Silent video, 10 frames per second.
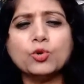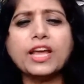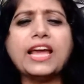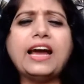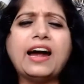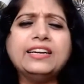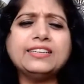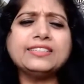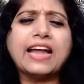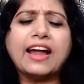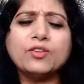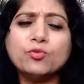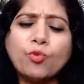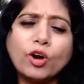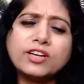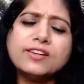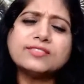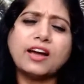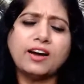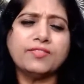Today, understand what
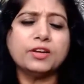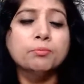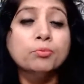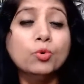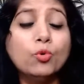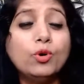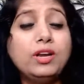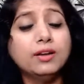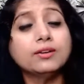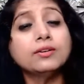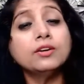is our mool